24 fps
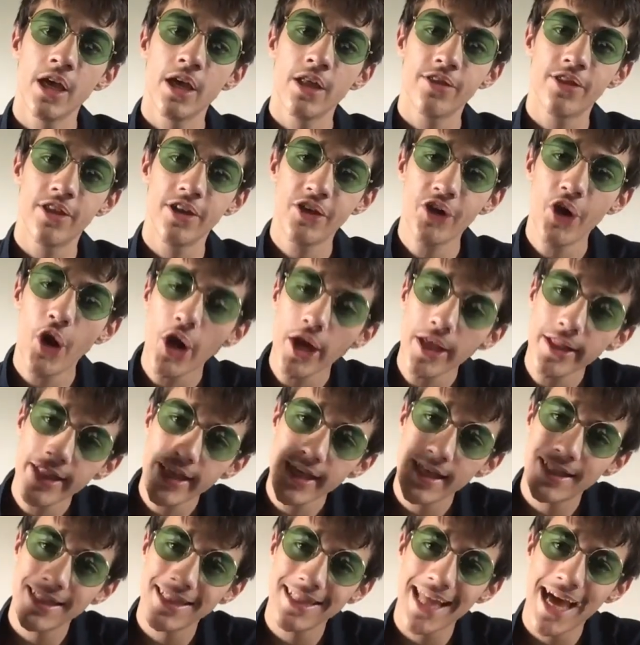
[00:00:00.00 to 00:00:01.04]
the
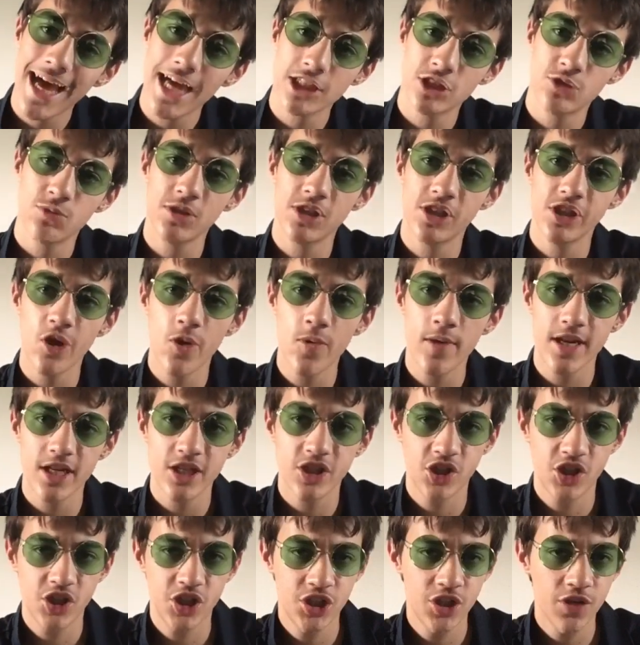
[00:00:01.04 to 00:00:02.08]
knightly class was known as
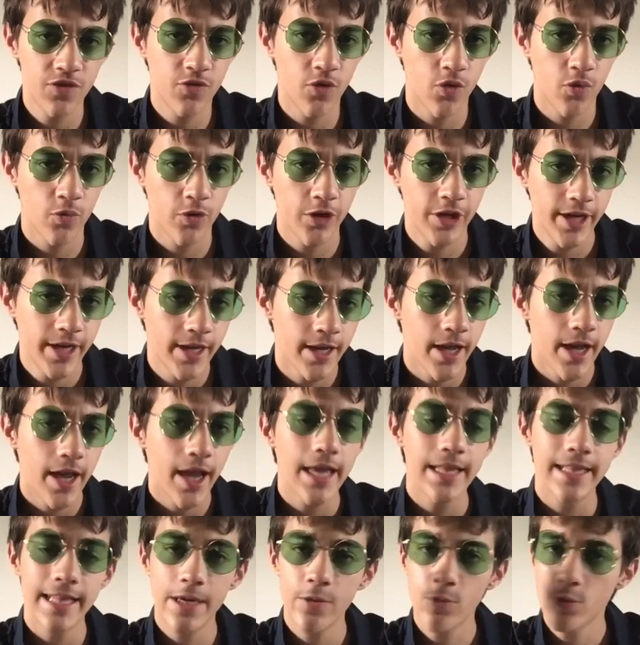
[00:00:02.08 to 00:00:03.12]
chivalry,
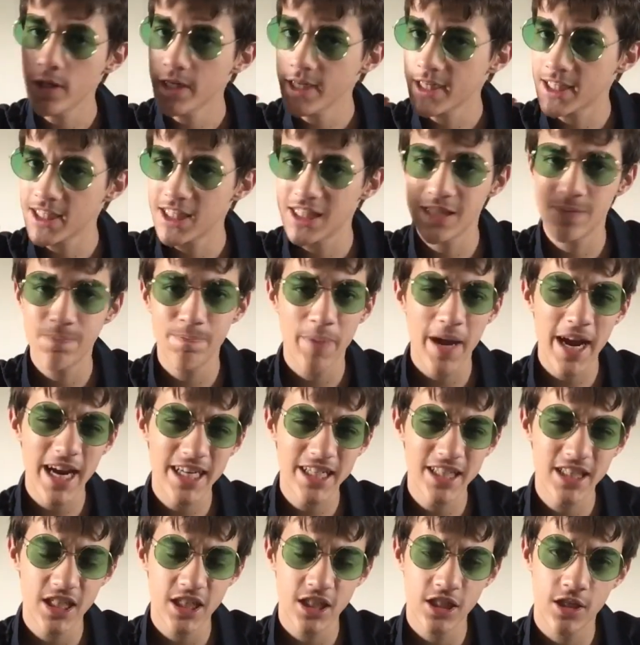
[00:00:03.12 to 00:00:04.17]
and they were
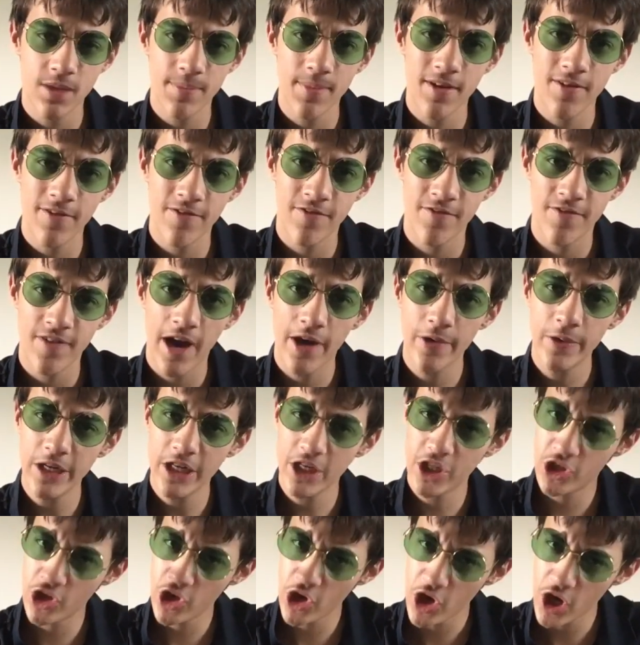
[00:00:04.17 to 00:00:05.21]
expected to be very
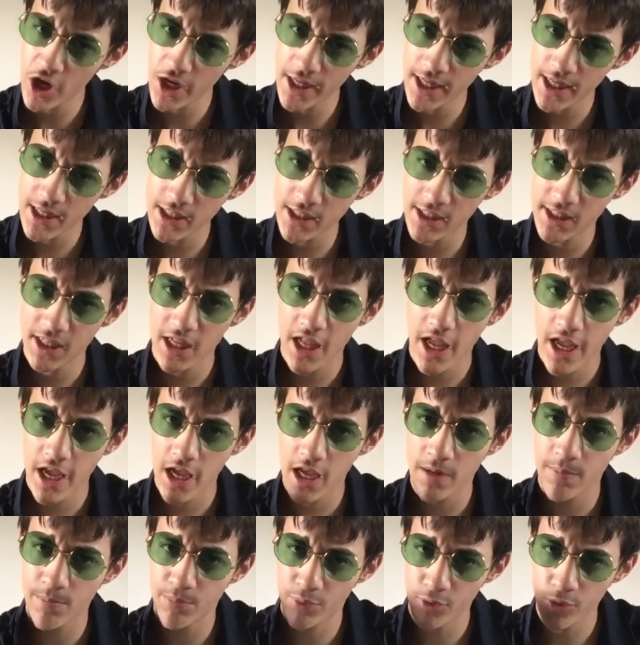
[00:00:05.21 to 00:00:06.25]
courteous
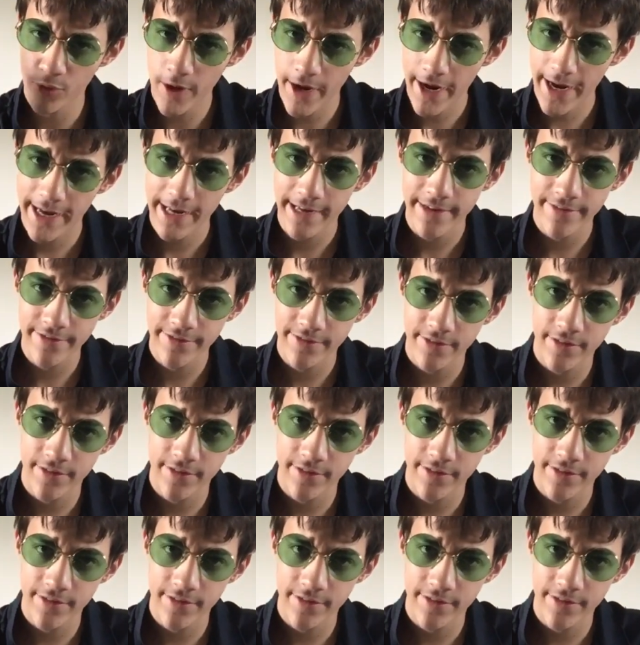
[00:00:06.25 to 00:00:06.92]
and brave.